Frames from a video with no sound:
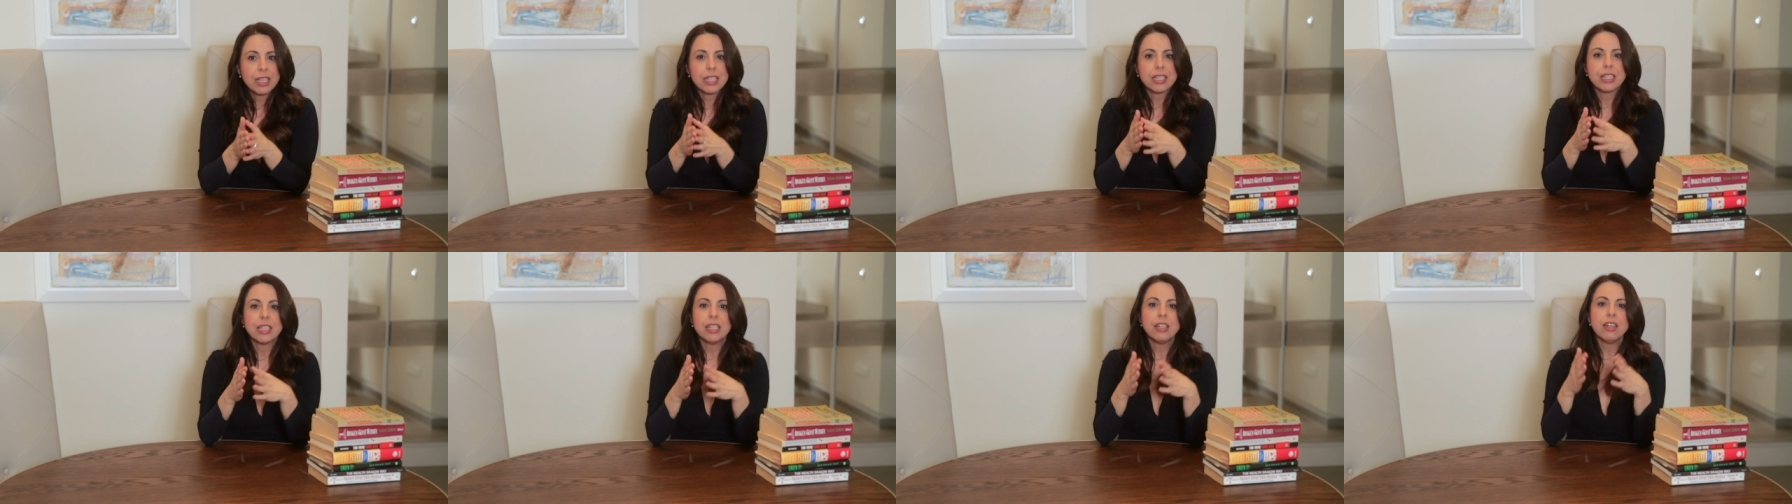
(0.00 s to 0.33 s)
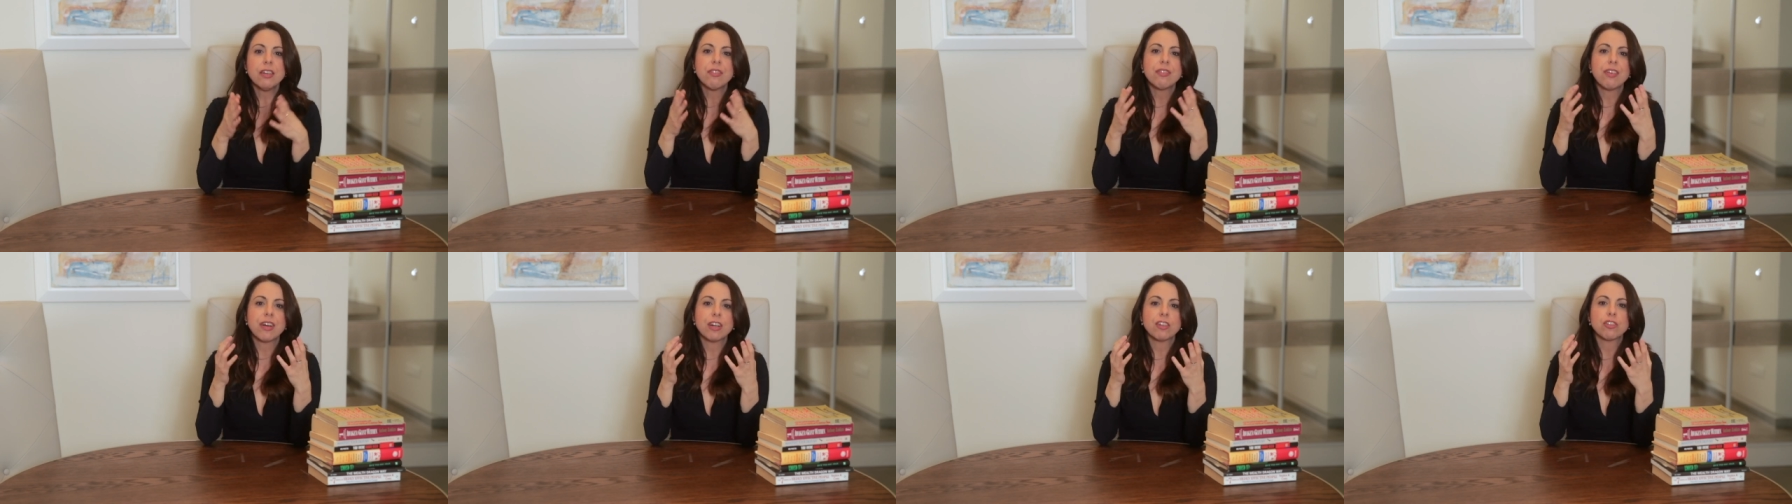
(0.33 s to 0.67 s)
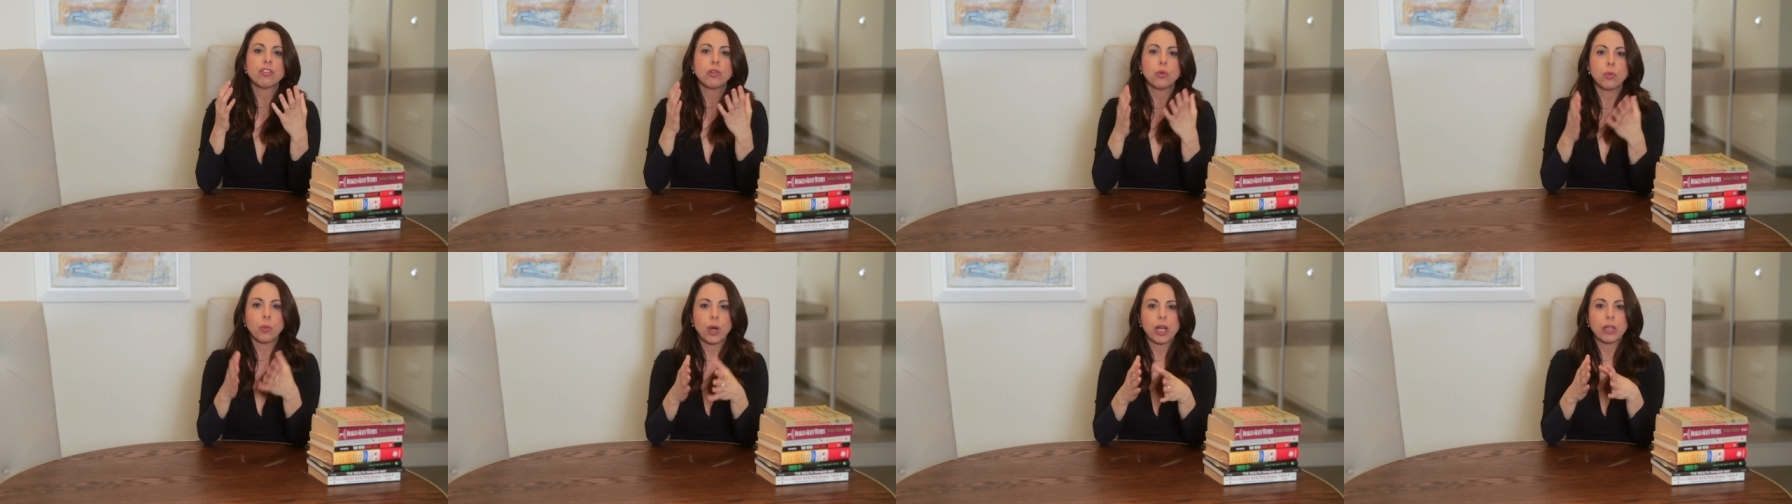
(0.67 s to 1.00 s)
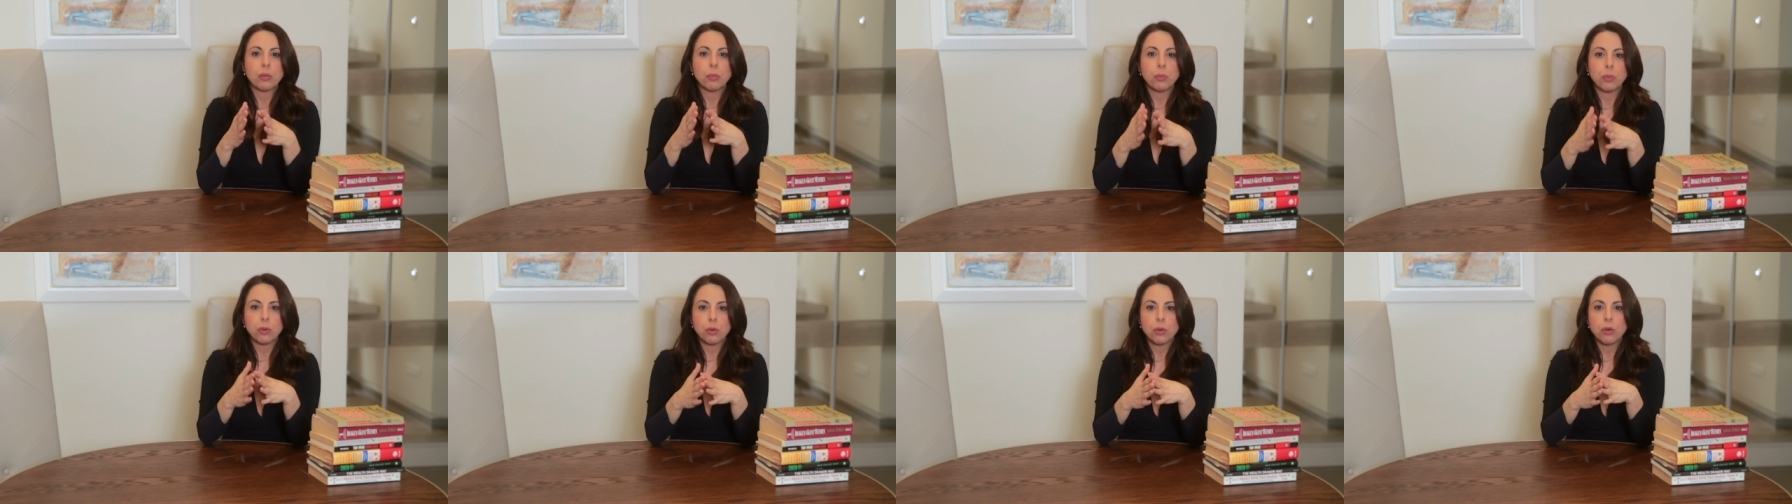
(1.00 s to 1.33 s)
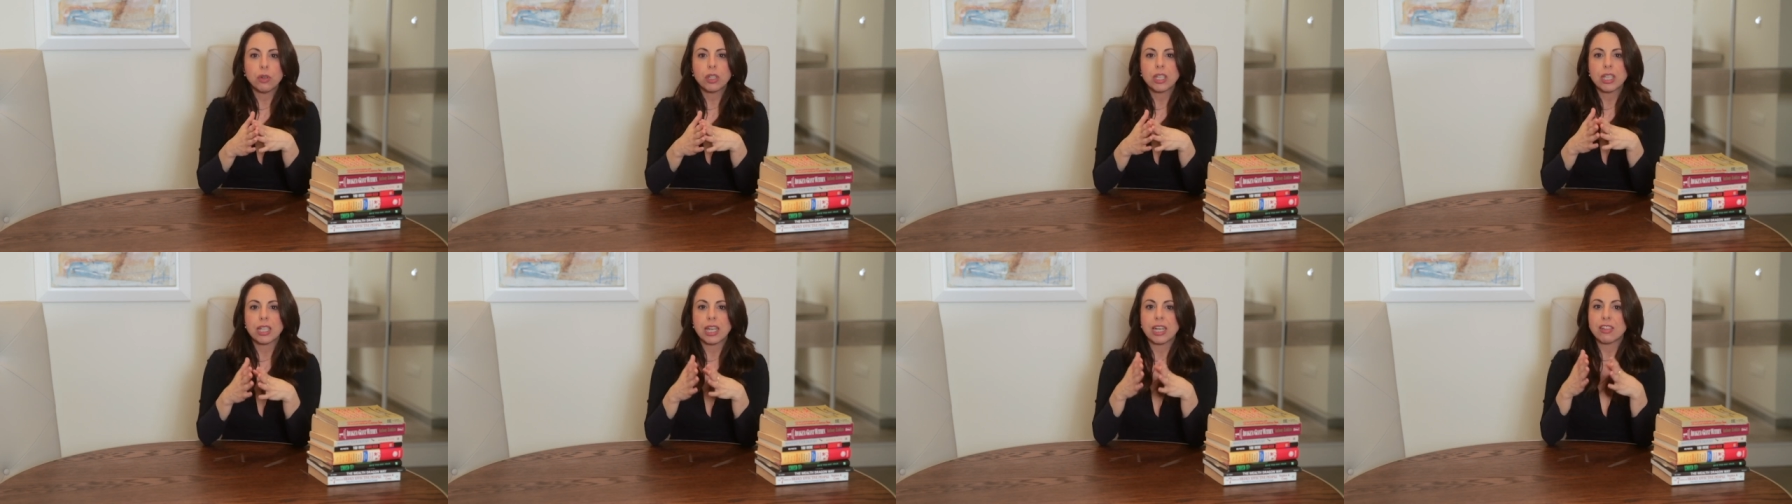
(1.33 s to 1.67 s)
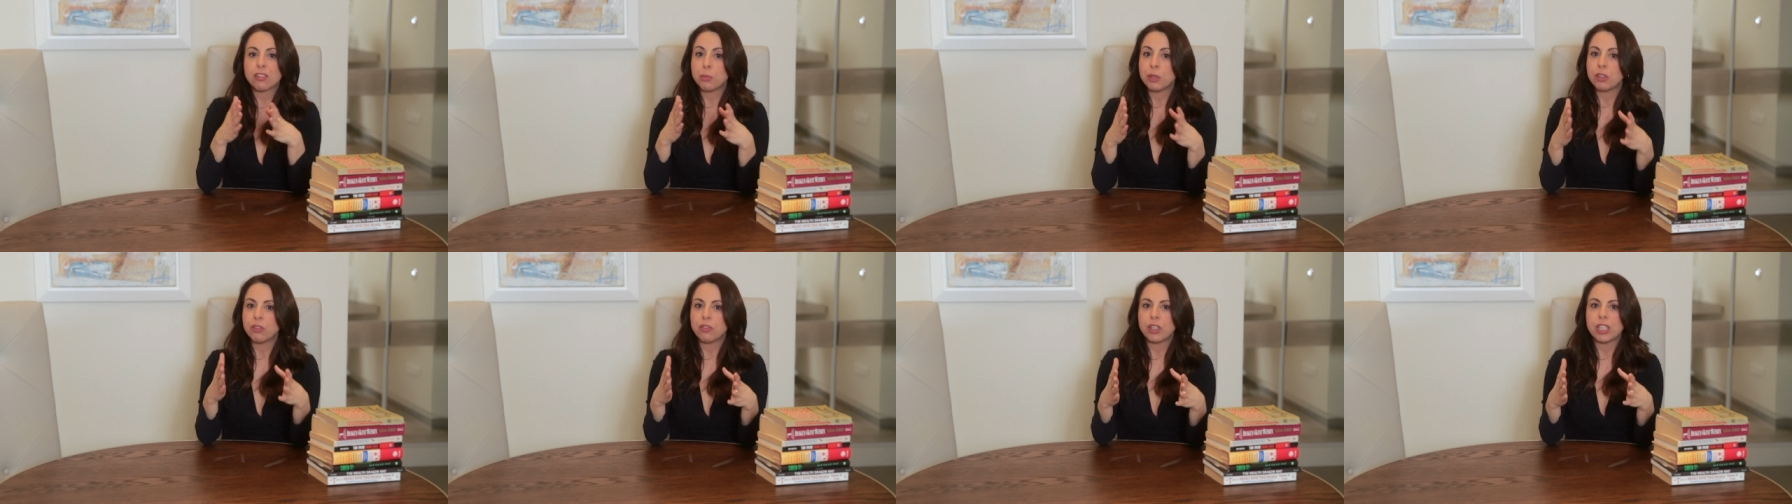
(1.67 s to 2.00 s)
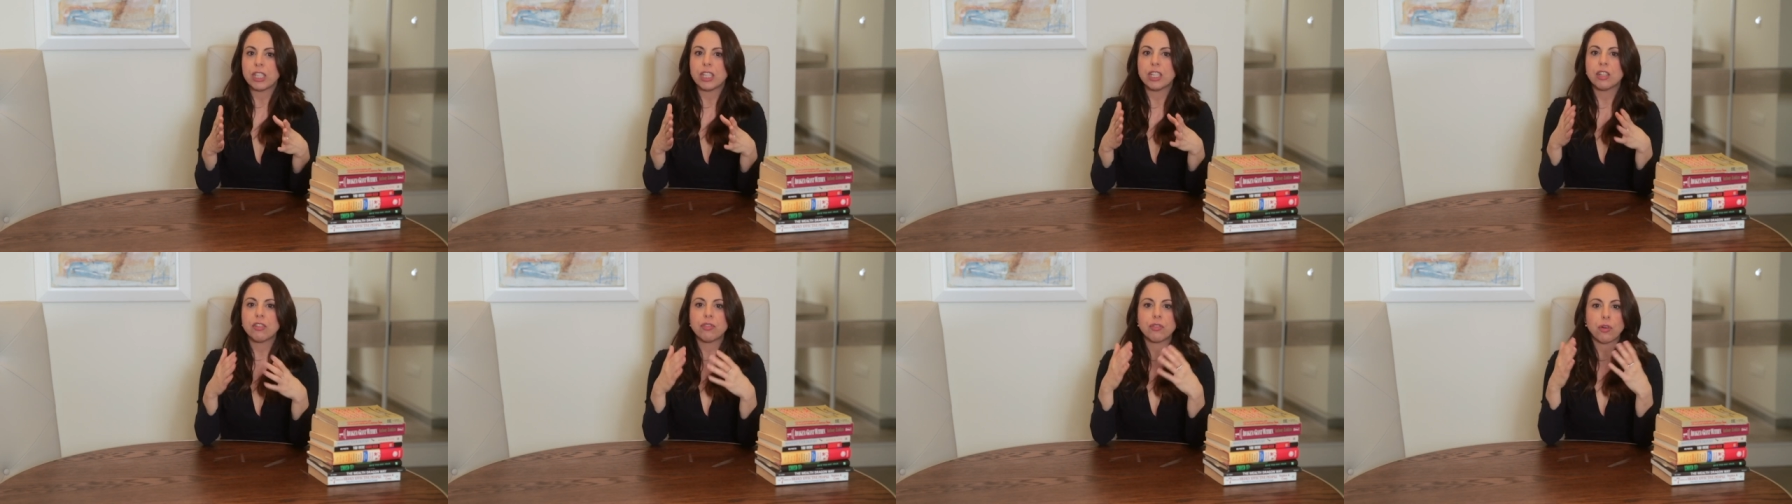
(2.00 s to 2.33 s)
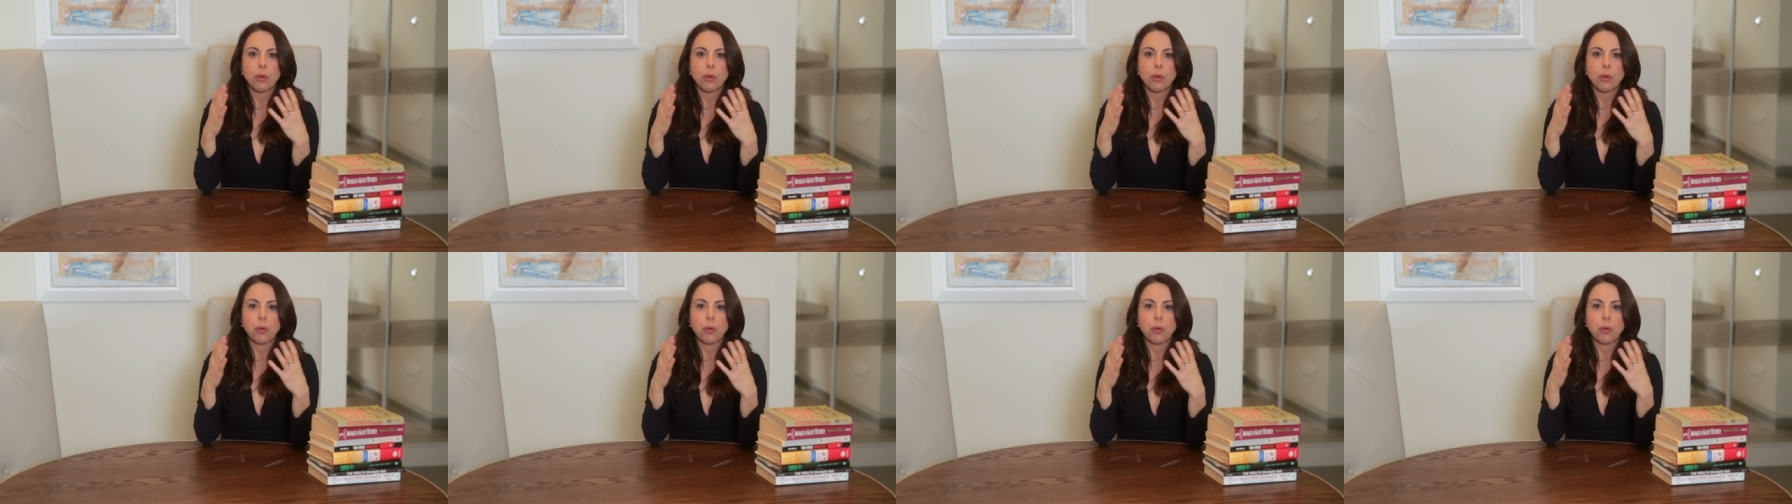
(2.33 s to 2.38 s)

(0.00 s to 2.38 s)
He refers to one book he has been reading